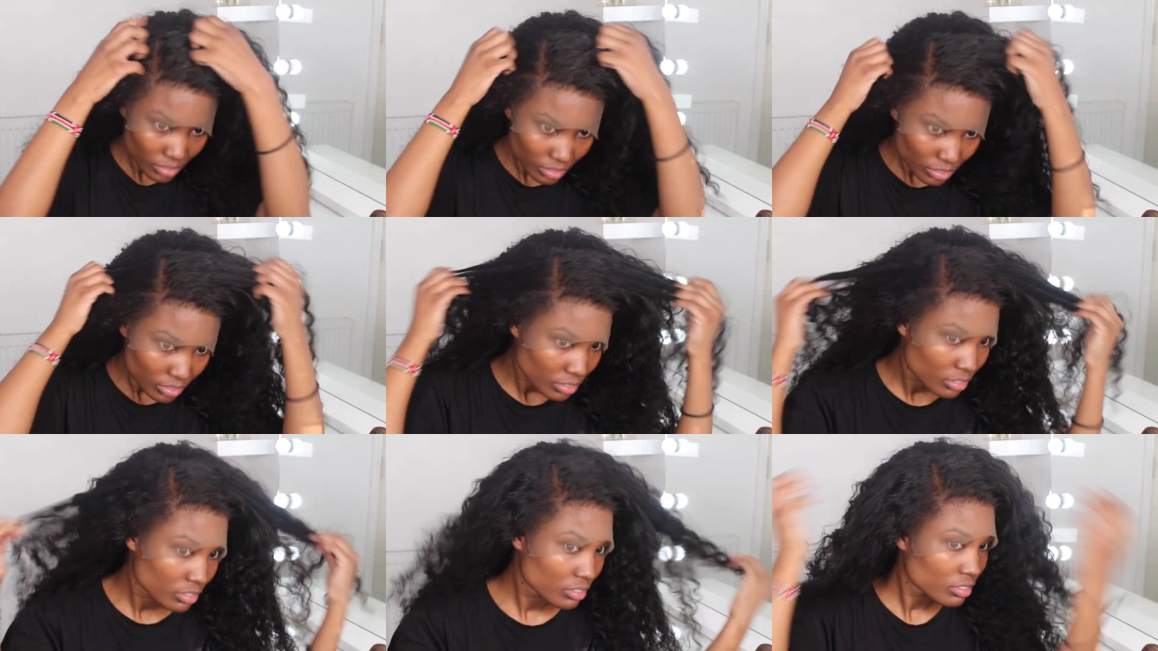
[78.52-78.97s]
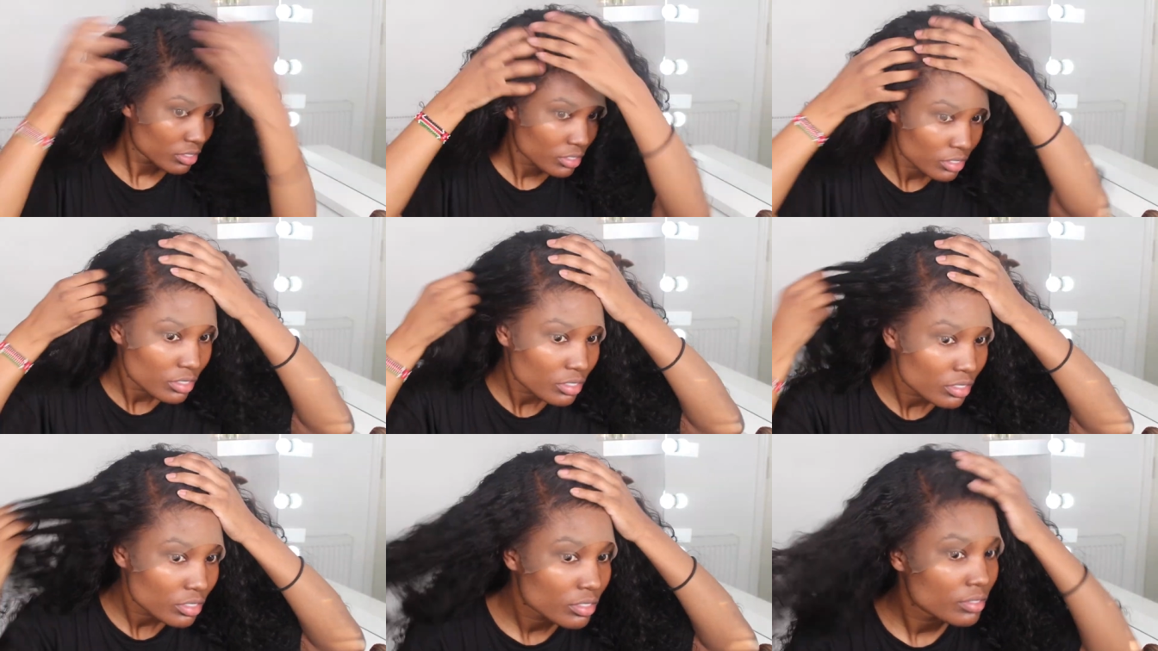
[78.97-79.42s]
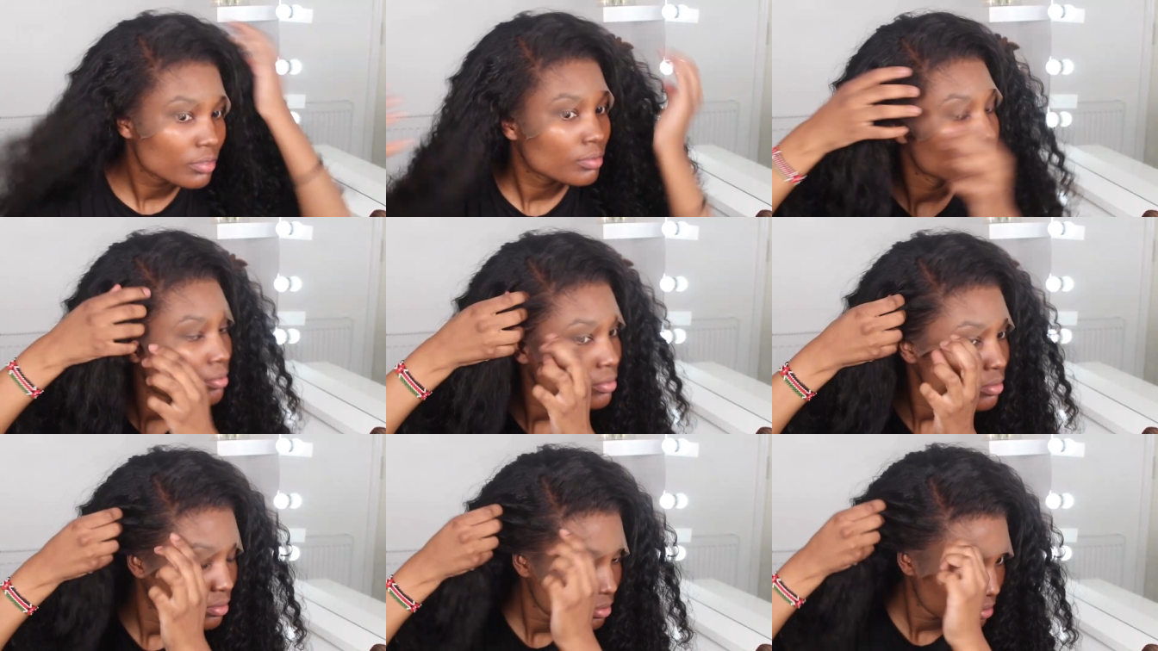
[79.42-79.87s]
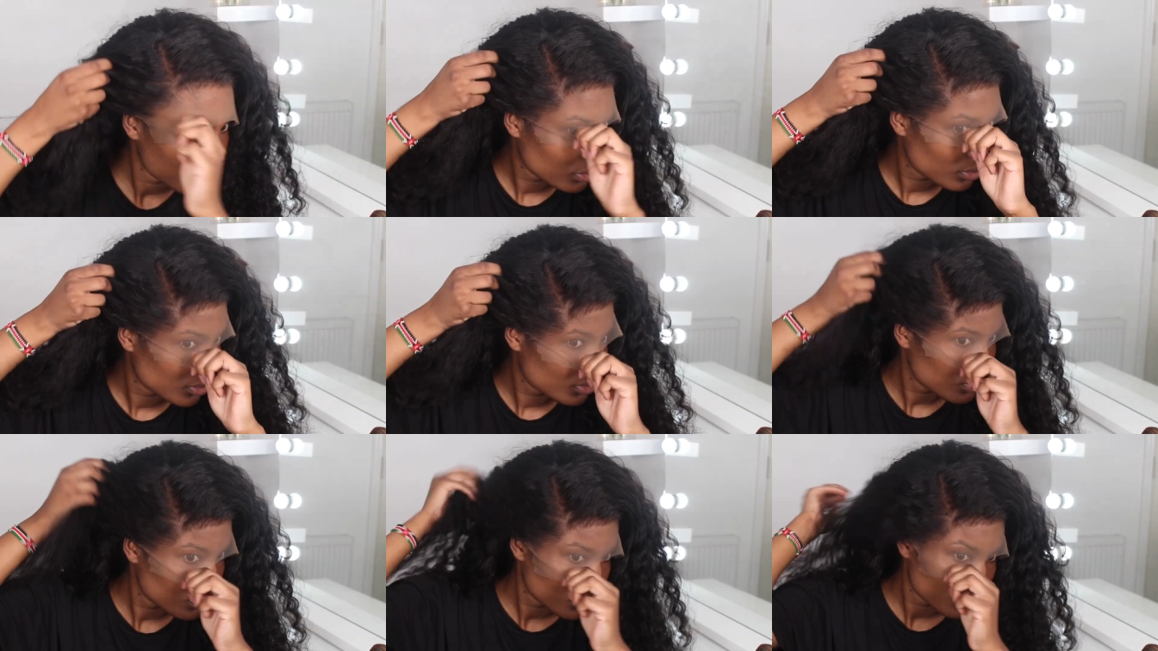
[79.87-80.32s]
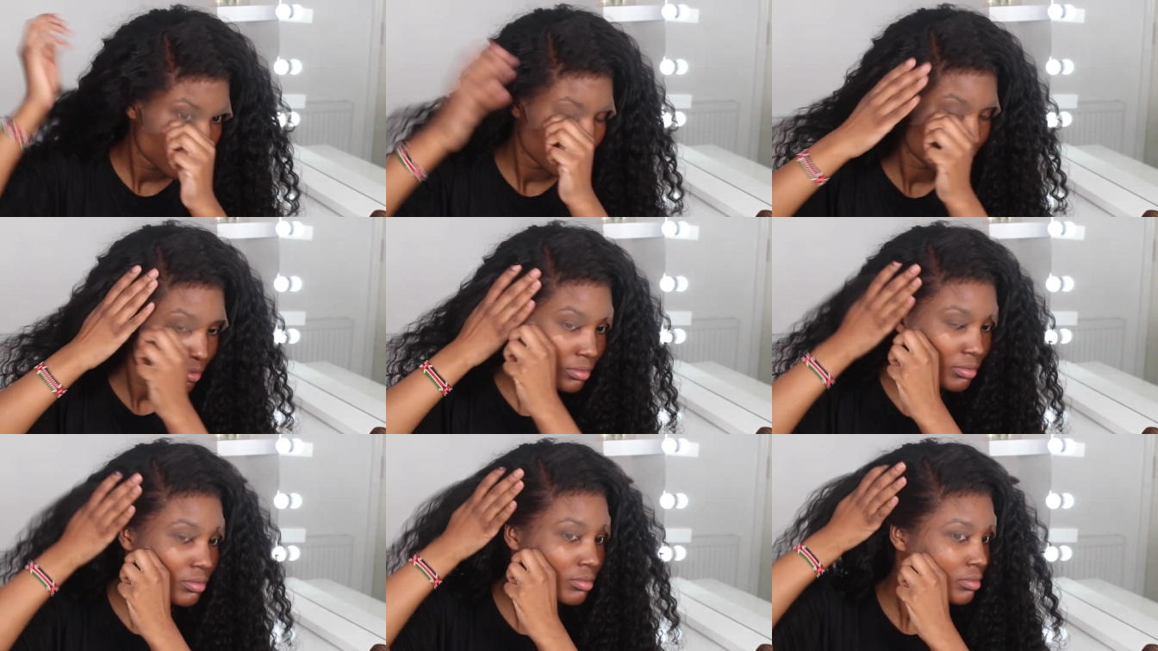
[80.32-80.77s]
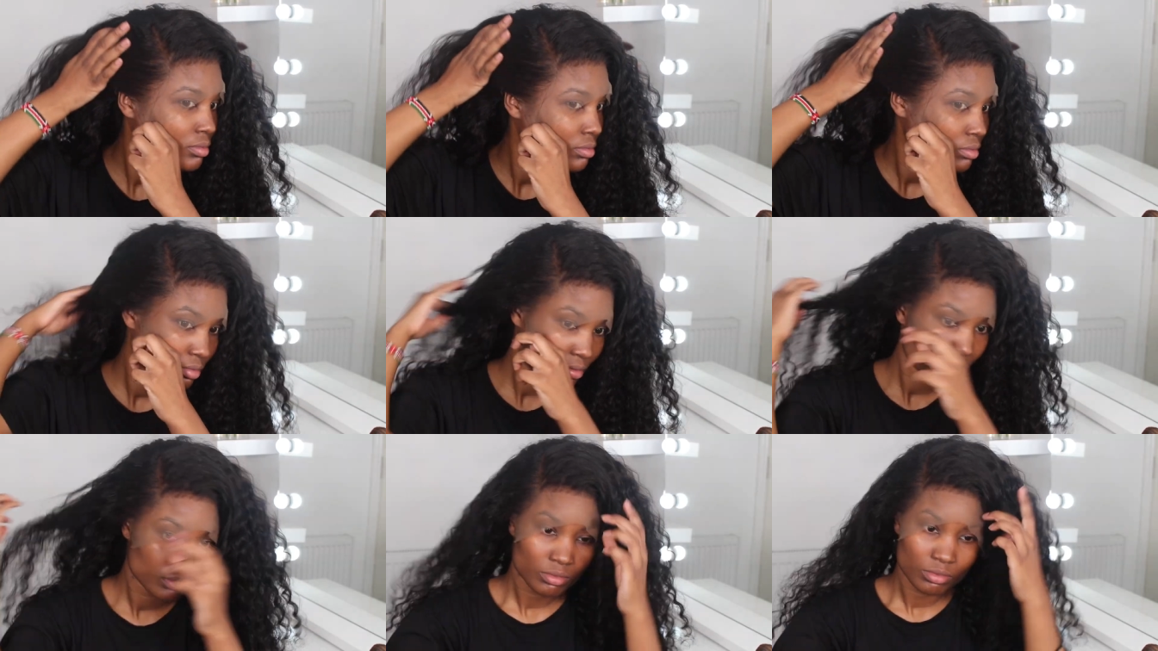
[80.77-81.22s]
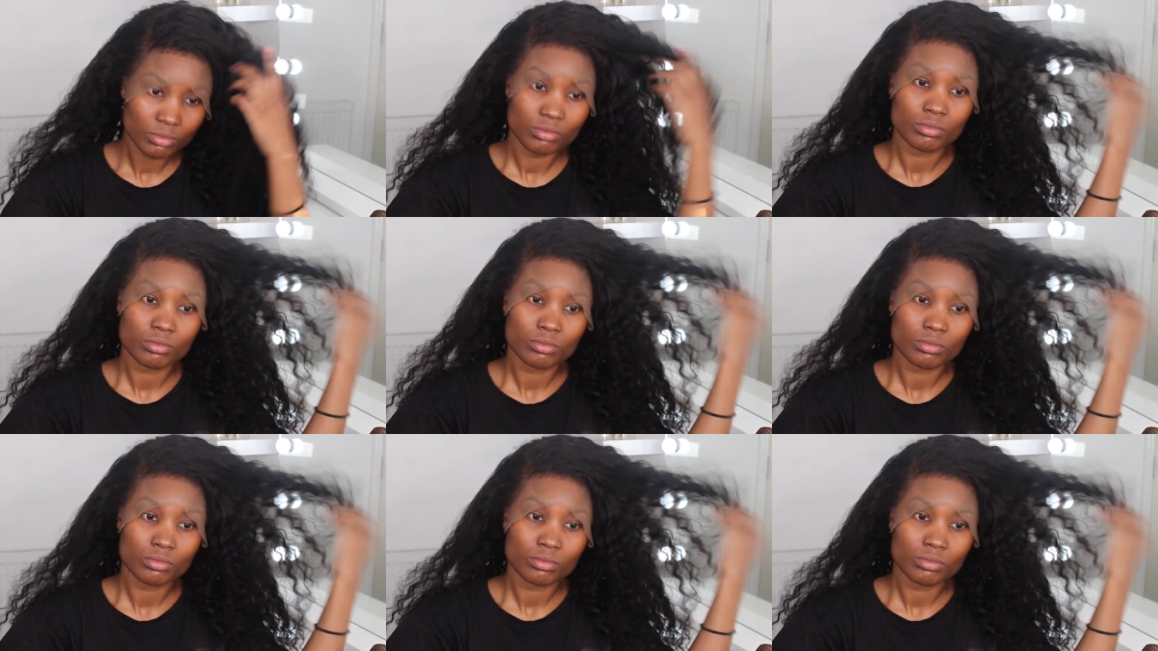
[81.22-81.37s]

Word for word: just used mousse, and the wig was good to